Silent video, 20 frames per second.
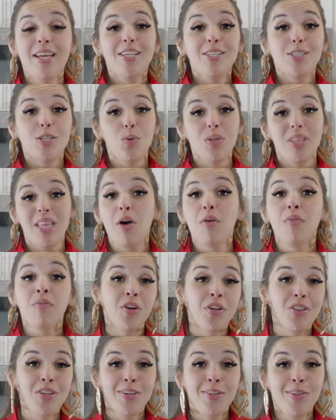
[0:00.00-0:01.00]
So without
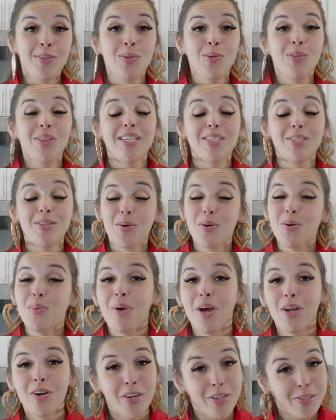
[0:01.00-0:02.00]
further ado, let's go to
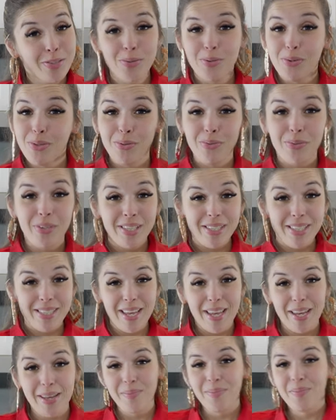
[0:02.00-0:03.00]
Monarch School of Real
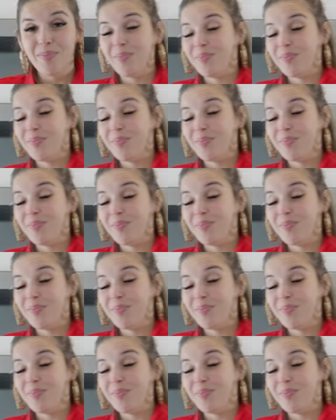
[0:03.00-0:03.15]
Estate.